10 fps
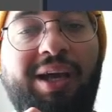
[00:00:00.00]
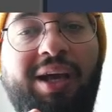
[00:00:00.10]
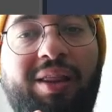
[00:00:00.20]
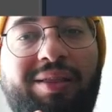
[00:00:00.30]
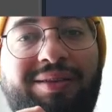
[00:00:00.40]

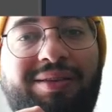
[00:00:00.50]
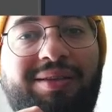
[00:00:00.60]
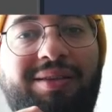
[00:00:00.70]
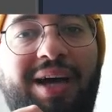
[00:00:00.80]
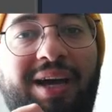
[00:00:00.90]
the
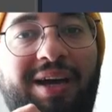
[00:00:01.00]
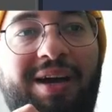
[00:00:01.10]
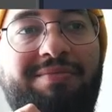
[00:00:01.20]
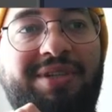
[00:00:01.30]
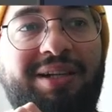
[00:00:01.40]

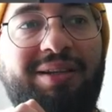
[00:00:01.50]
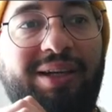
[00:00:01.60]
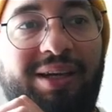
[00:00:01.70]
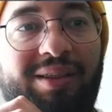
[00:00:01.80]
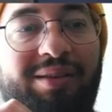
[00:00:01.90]

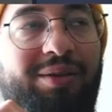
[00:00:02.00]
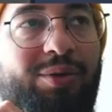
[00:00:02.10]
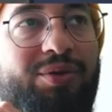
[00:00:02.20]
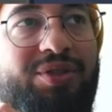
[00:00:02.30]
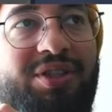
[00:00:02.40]
dynamically
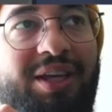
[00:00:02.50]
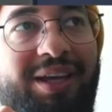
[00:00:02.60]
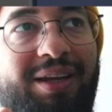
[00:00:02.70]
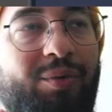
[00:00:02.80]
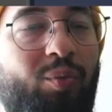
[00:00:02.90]
your
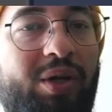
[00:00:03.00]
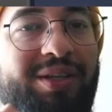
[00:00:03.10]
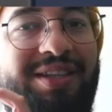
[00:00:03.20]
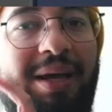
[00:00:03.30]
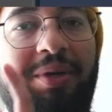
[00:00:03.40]
scene, what
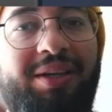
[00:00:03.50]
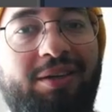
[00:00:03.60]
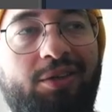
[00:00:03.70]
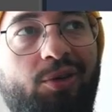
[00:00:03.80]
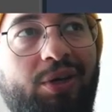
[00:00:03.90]
is happening
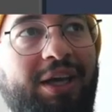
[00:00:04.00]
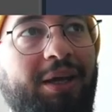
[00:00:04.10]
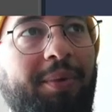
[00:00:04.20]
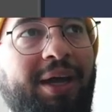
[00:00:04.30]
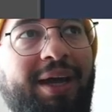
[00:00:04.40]
in your
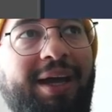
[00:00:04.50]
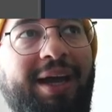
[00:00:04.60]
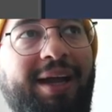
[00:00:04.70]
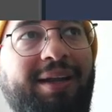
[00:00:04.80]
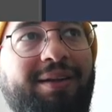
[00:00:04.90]
game.
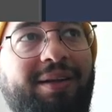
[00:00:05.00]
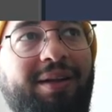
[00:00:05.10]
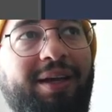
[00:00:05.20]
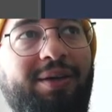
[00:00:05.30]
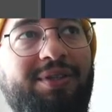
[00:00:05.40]
And
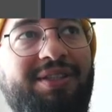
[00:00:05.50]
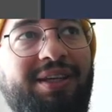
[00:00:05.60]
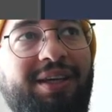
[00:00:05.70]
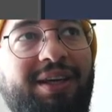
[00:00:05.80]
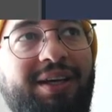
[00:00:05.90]
like you can
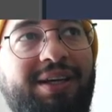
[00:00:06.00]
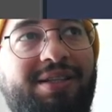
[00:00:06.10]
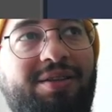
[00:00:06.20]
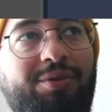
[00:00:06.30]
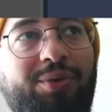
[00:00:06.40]
see,
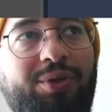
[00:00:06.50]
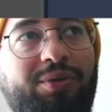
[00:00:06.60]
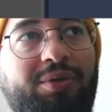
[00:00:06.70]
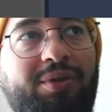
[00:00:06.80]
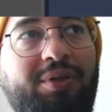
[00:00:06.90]
here's the
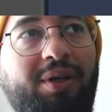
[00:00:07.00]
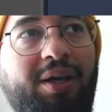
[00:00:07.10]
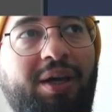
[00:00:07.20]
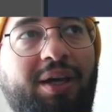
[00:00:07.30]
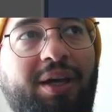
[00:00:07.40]
root,
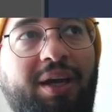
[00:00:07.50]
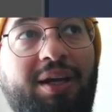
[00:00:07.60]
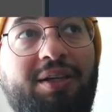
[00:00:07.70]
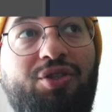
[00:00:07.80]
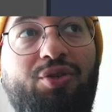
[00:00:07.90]

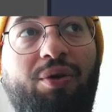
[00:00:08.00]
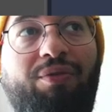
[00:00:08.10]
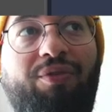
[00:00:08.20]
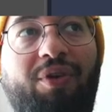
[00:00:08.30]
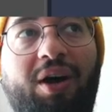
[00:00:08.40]
here's your
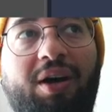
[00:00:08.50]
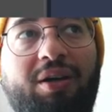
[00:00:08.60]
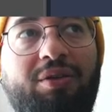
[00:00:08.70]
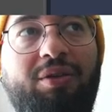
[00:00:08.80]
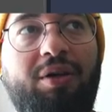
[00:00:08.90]

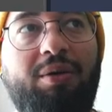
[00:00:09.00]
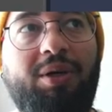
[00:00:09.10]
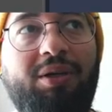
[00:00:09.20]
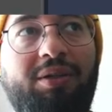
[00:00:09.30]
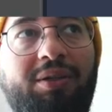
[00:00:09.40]
file
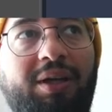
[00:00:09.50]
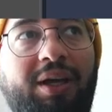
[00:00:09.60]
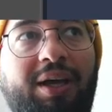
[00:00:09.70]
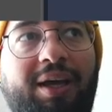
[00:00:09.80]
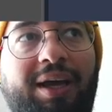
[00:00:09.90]
global,
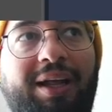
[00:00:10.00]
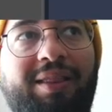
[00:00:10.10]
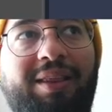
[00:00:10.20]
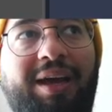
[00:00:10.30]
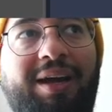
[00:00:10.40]
and
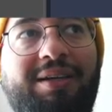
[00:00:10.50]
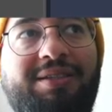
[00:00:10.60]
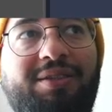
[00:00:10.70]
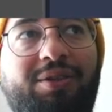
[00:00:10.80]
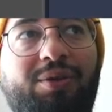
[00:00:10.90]

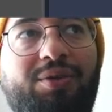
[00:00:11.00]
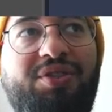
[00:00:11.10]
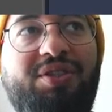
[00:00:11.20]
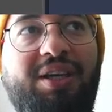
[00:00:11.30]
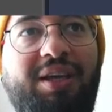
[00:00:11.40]
there's your
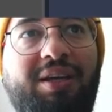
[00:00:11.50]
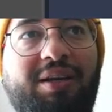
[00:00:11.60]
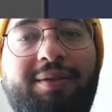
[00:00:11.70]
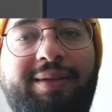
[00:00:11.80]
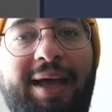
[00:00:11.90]

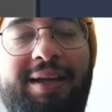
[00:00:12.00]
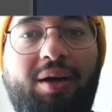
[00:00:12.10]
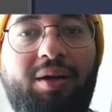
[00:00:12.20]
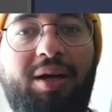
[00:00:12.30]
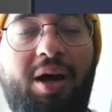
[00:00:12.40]
scene. Get
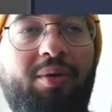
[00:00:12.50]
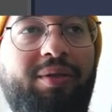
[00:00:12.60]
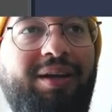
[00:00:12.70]
it? Now, and